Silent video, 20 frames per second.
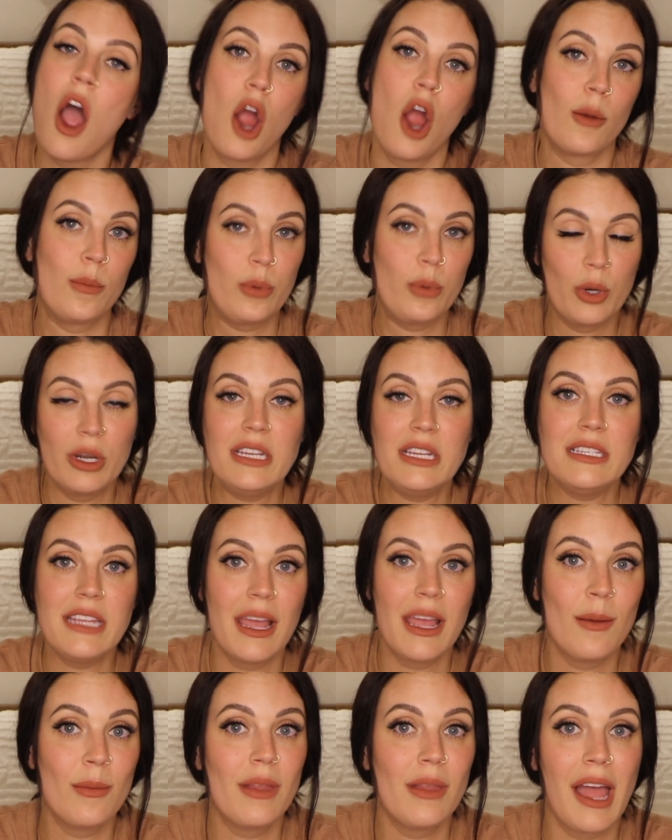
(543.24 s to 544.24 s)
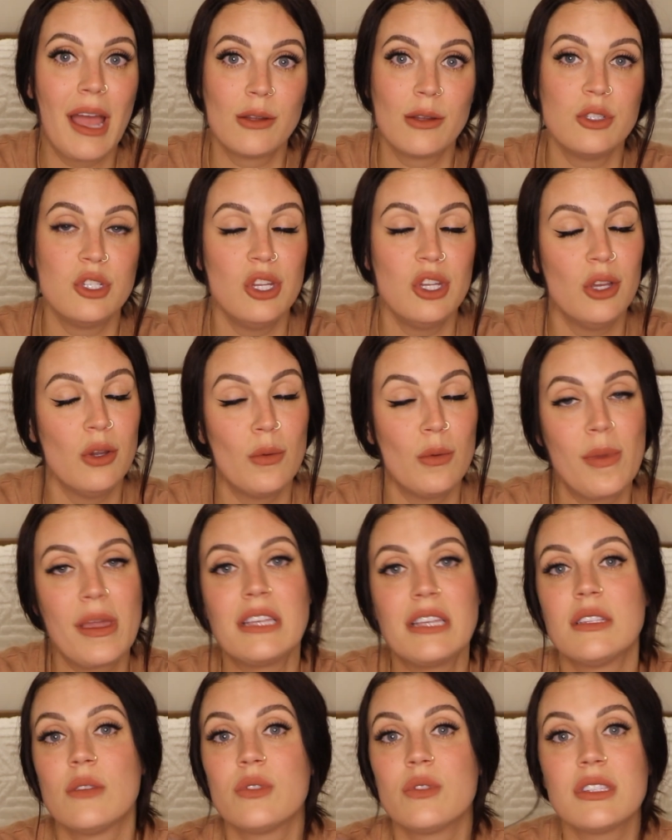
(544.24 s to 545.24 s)
are pretty damn loud too,
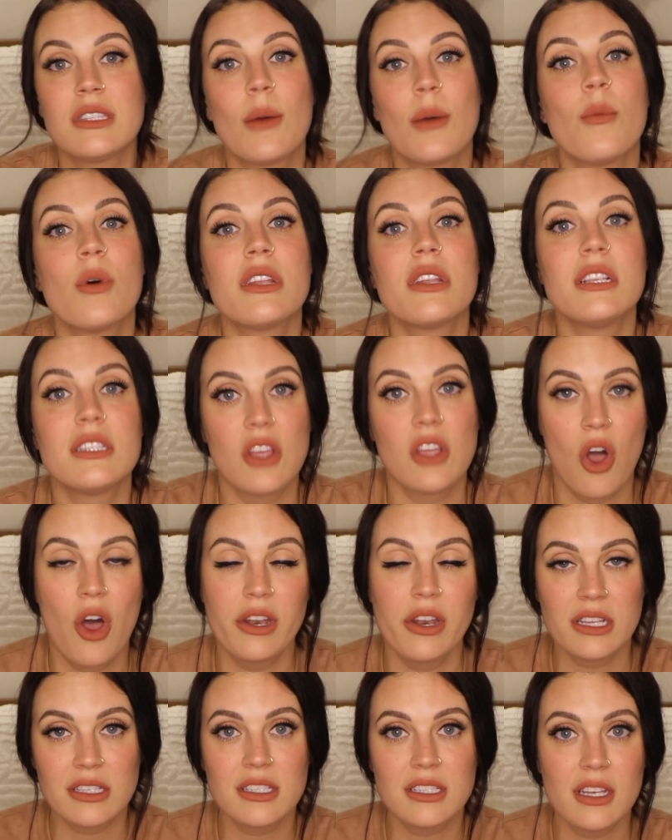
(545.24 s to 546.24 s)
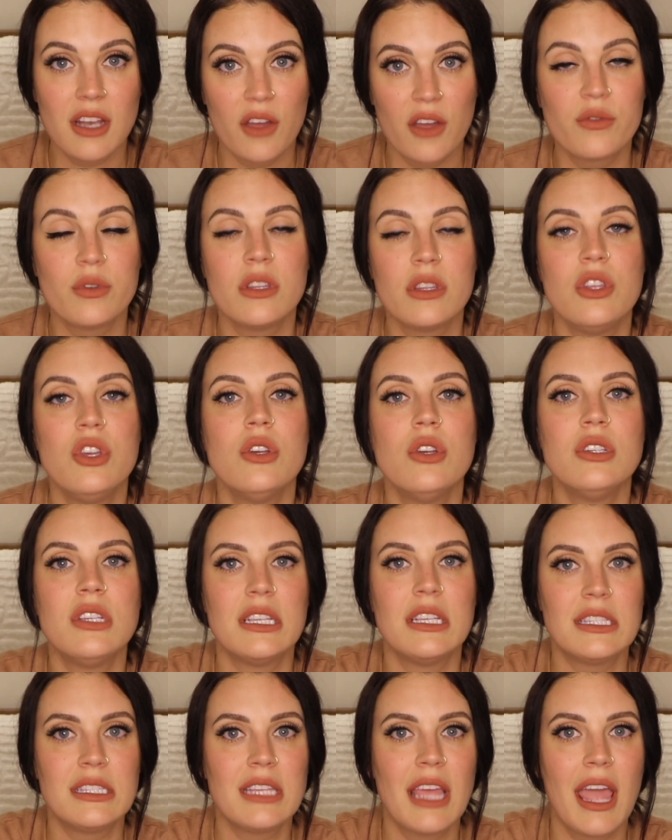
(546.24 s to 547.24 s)
because if someone is honest enough with you
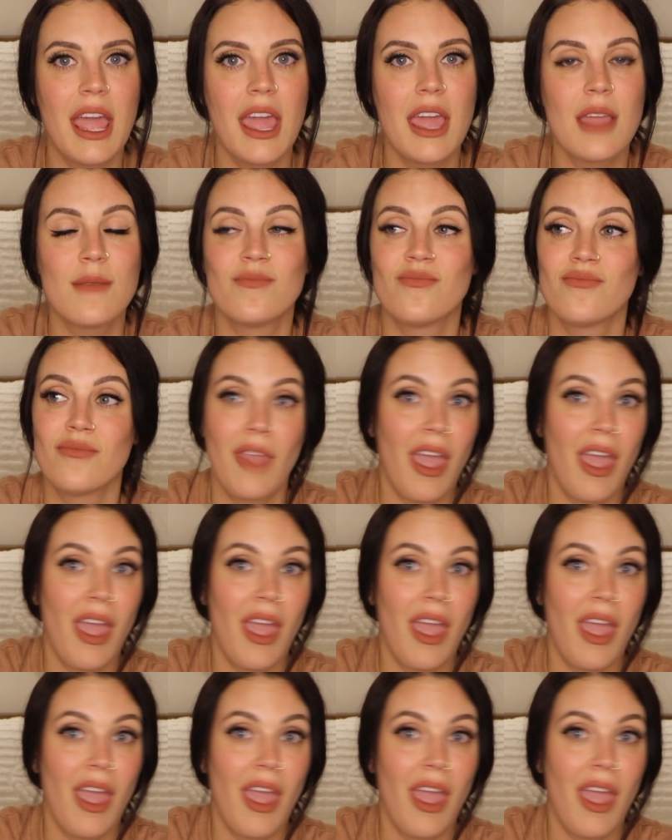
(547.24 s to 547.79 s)
to say,